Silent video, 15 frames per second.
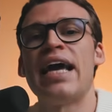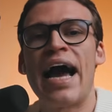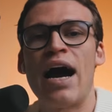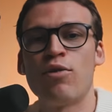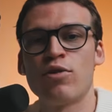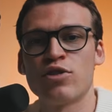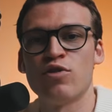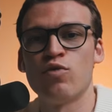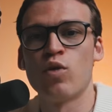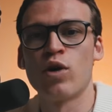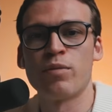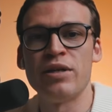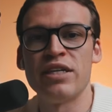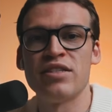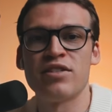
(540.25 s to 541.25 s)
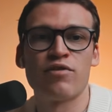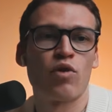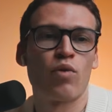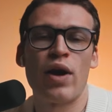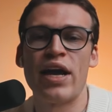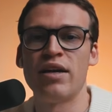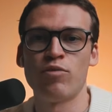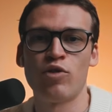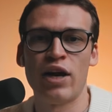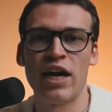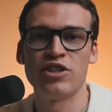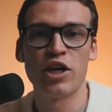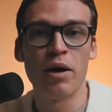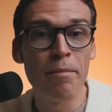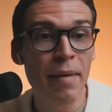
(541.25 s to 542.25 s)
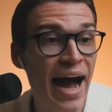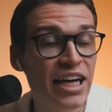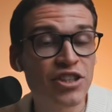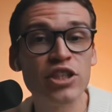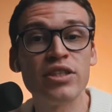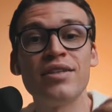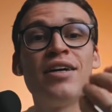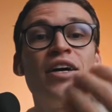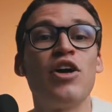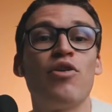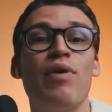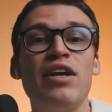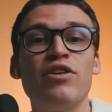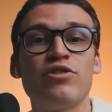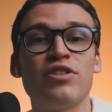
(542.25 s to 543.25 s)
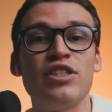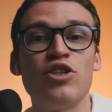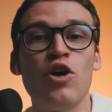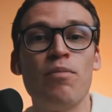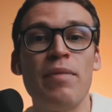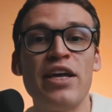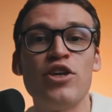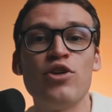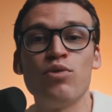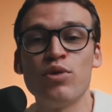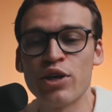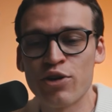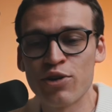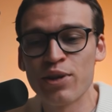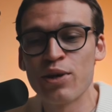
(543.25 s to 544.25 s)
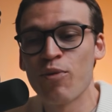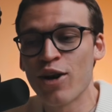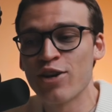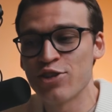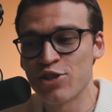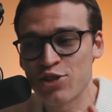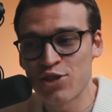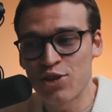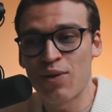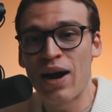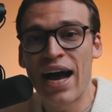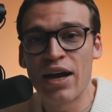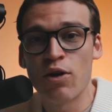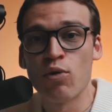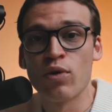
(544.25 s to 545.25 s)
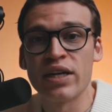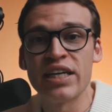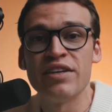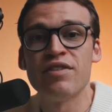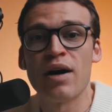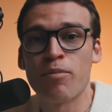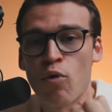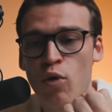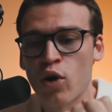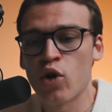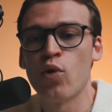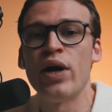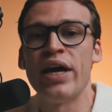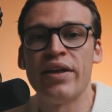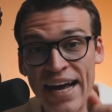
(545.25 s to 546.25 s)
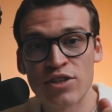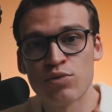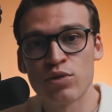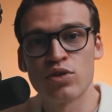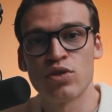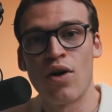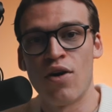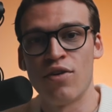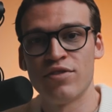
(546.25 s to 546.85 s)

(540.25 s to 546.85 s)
hours of work because of a random crash. Imagine renders that don't make you literally want to just cry or give up or quit. That's Resolve.